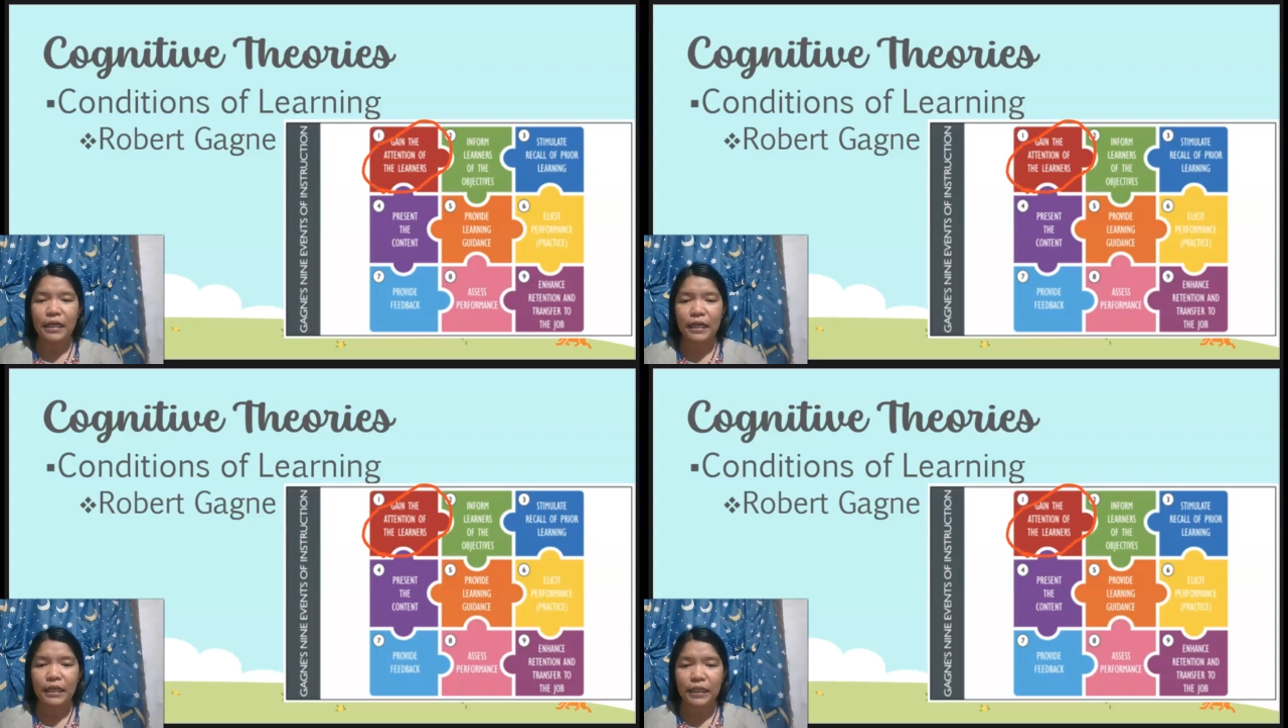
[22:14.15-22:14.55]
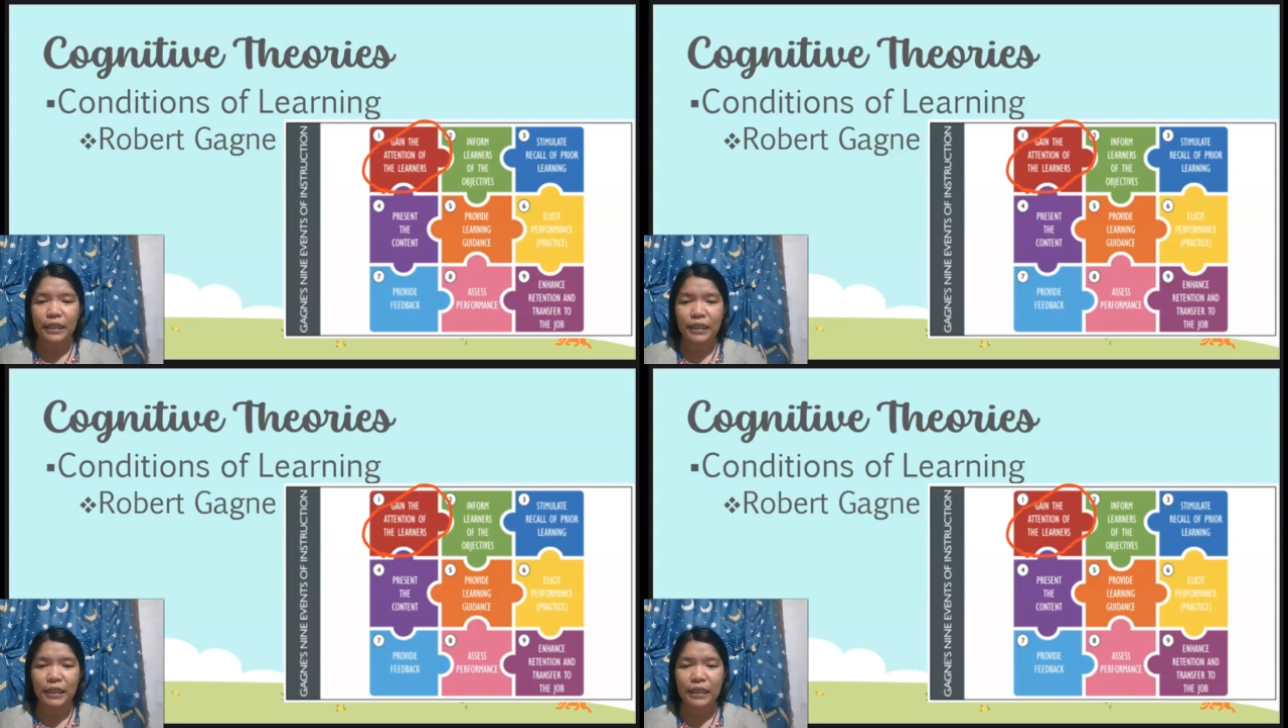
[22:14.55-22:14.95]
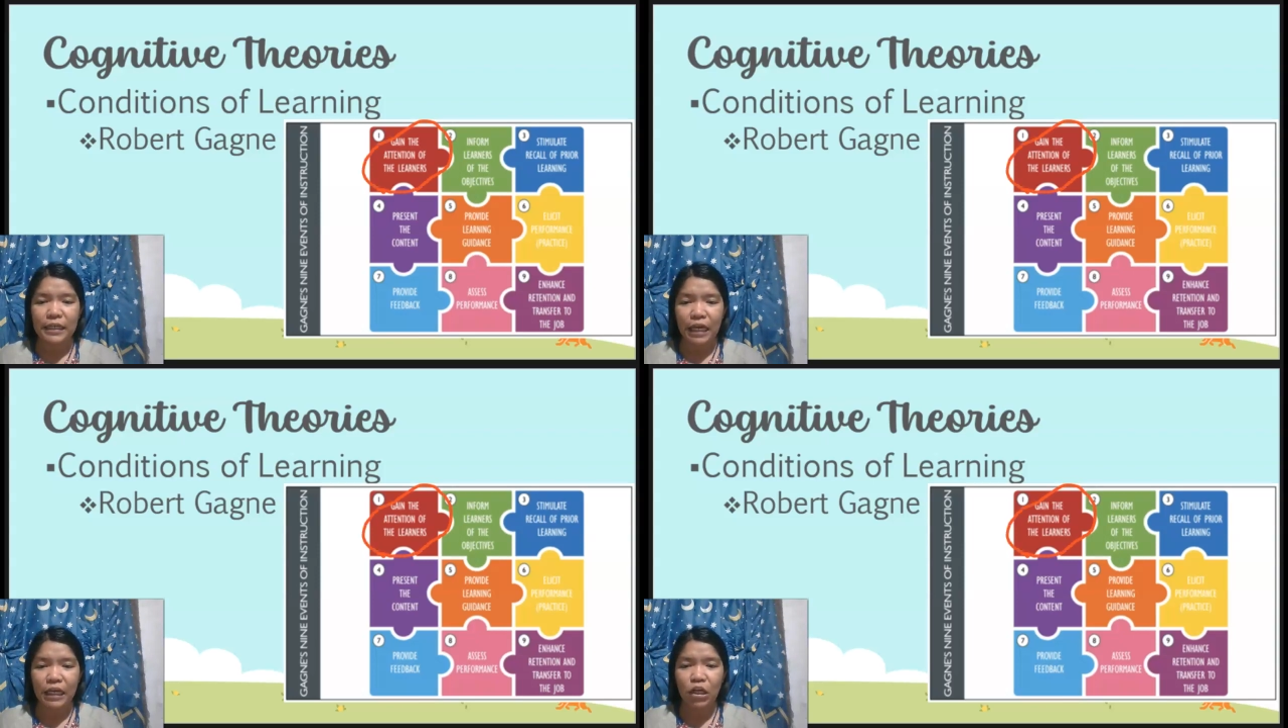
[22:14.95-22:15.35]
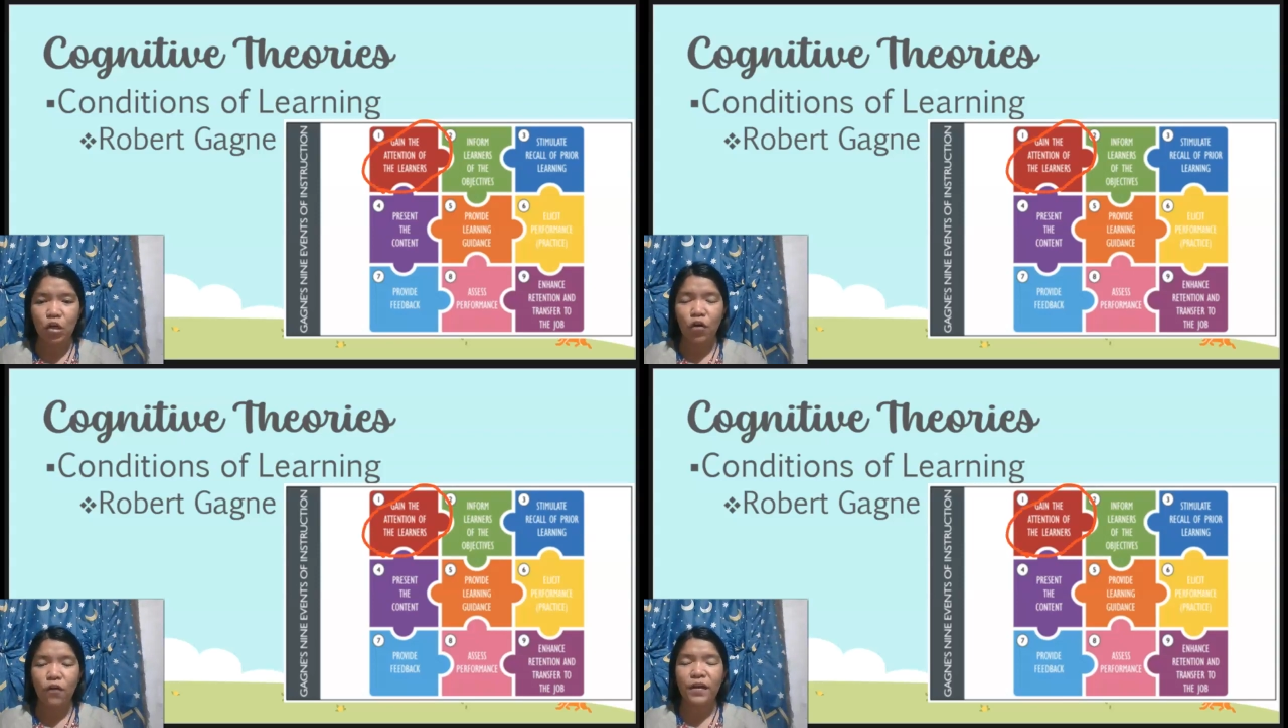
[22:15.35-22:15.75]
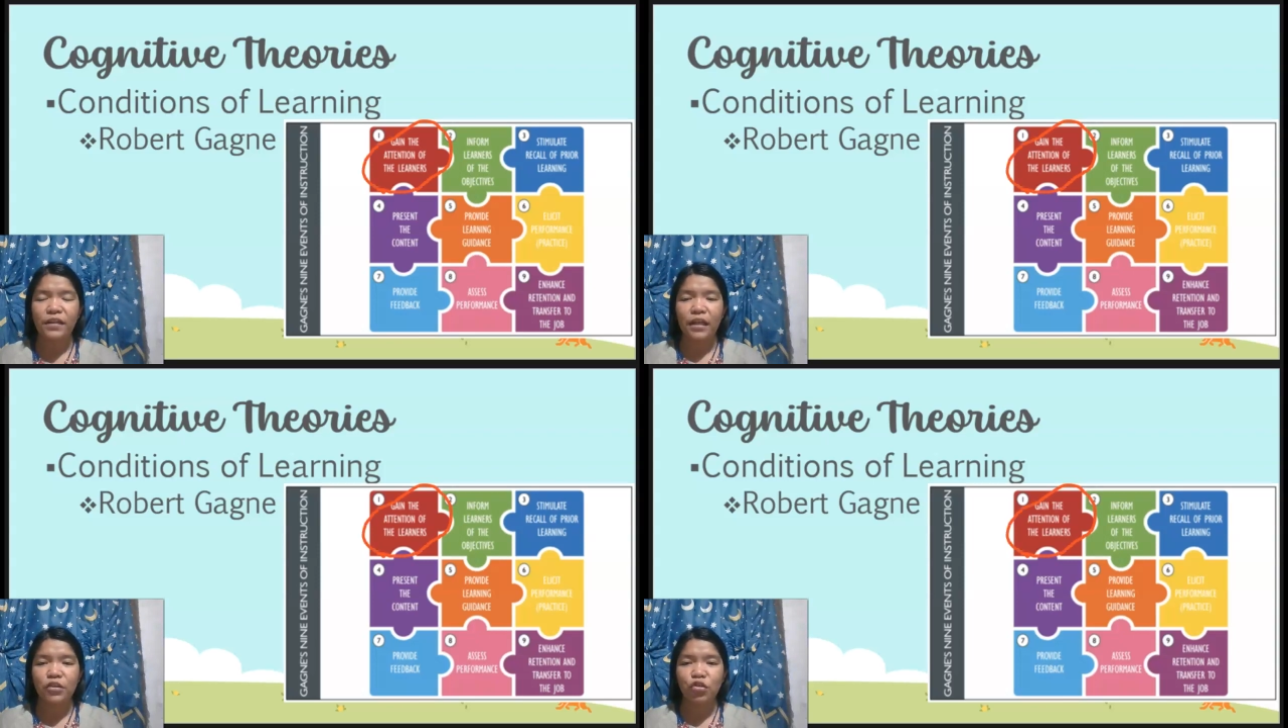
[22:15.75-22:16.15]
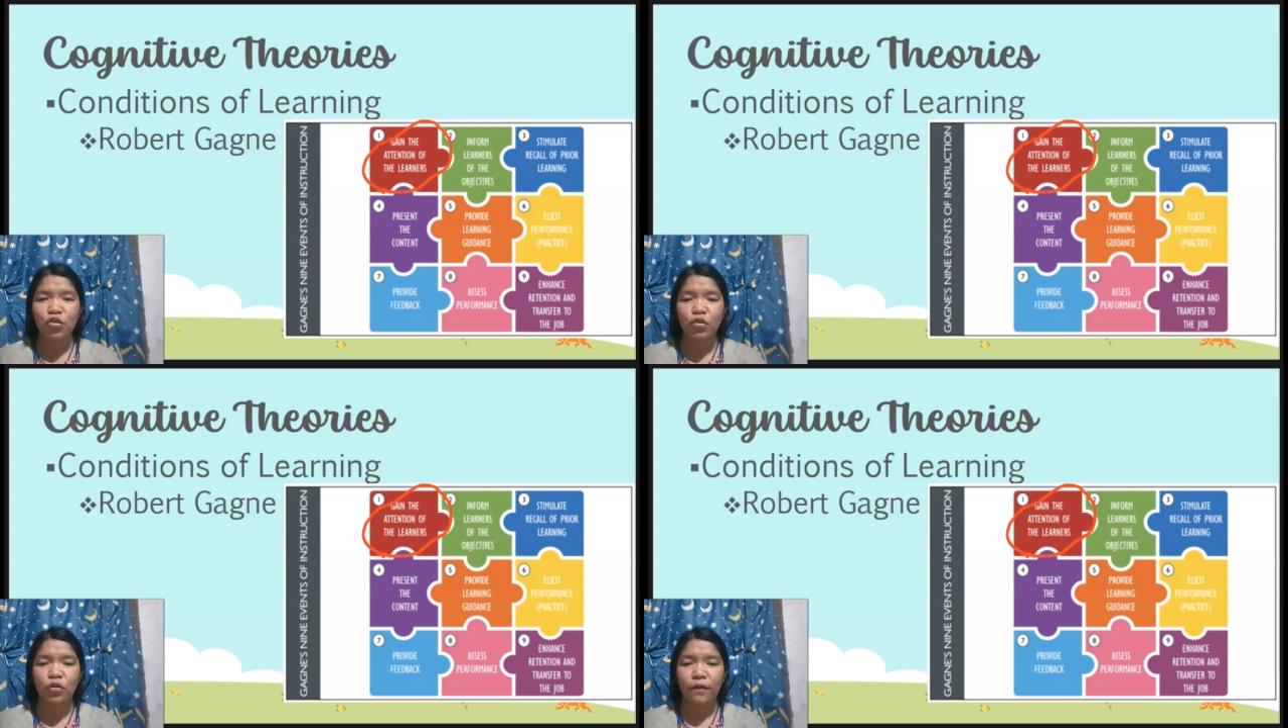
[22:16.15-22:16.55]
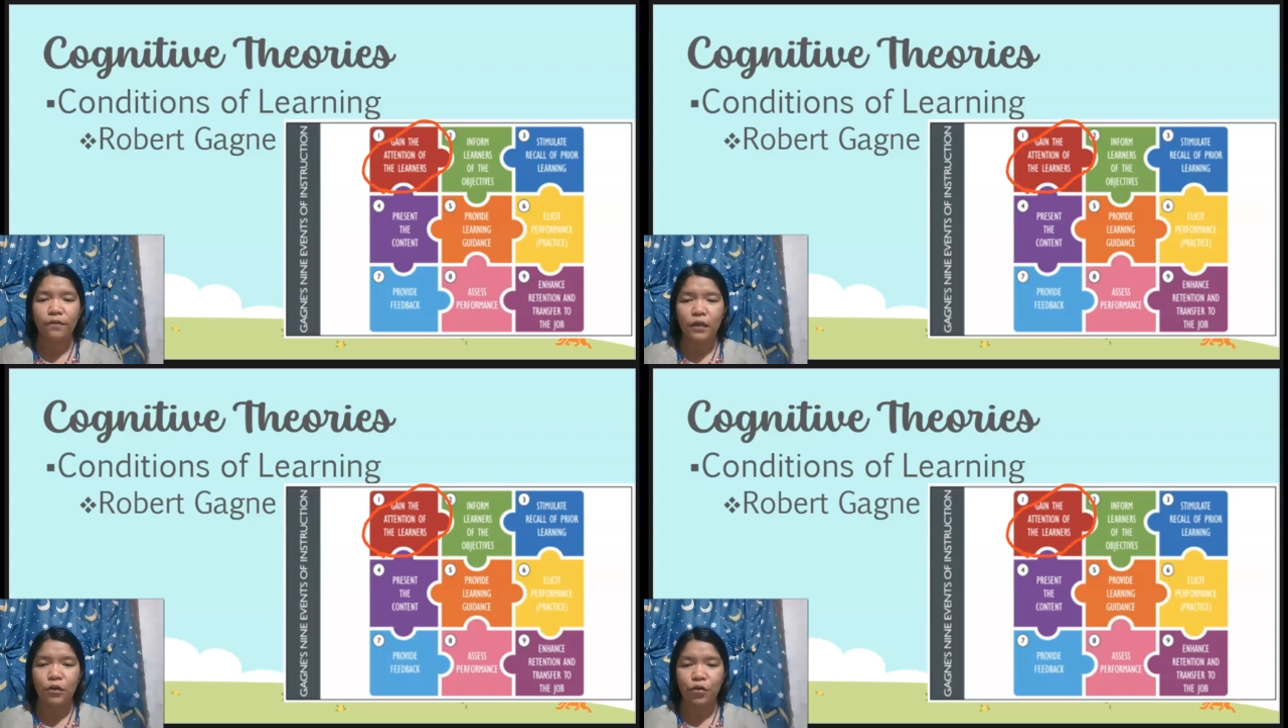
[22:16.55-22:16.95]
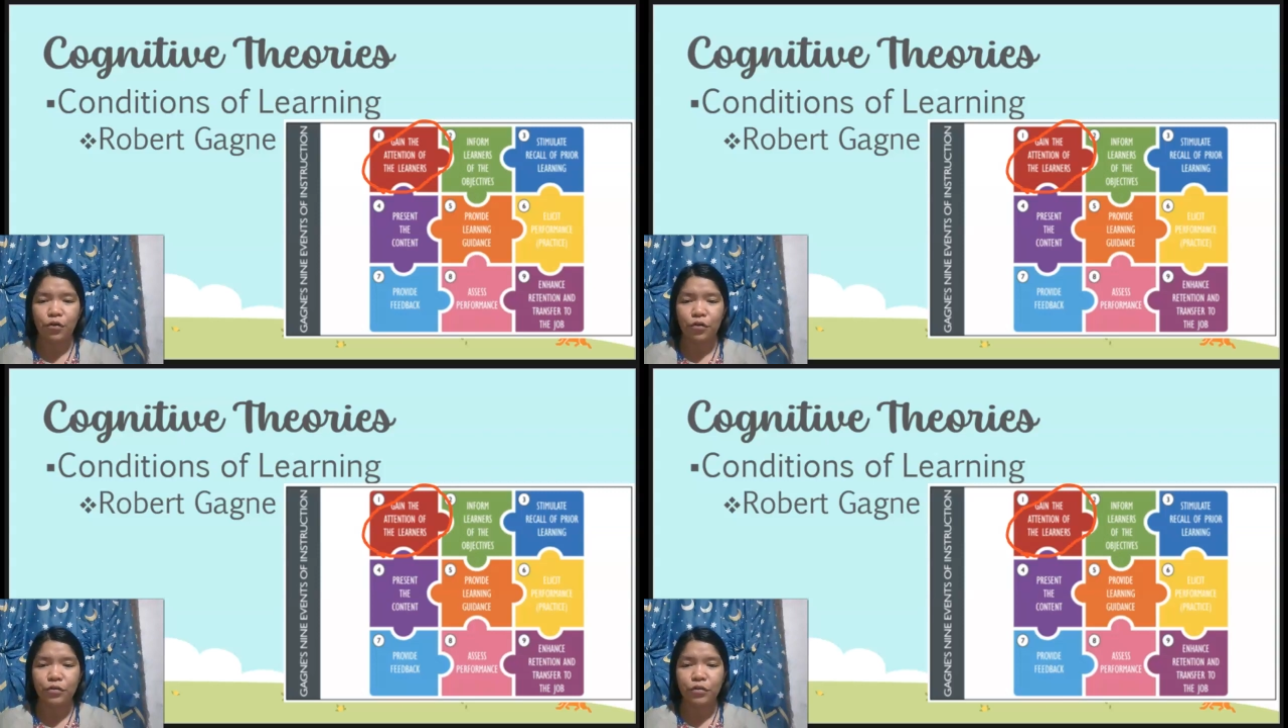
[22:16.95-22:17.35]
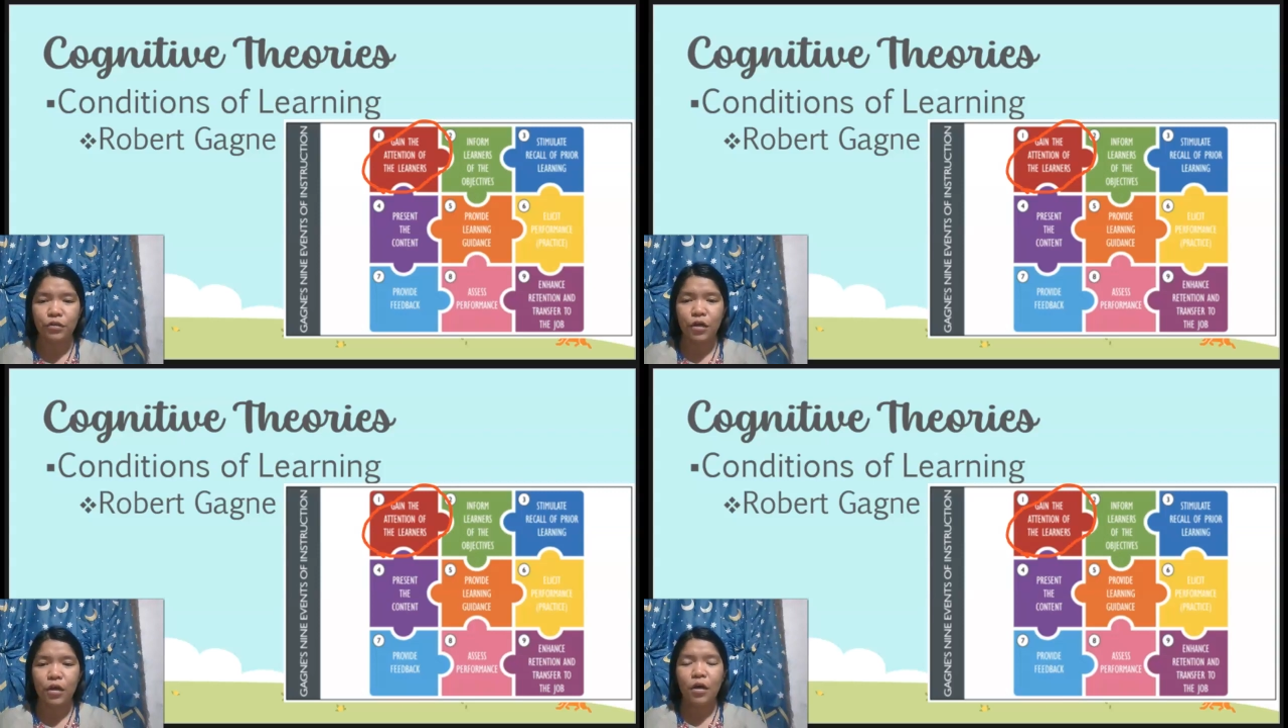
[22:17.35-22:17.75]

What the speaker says: the gaining of attention of the learners.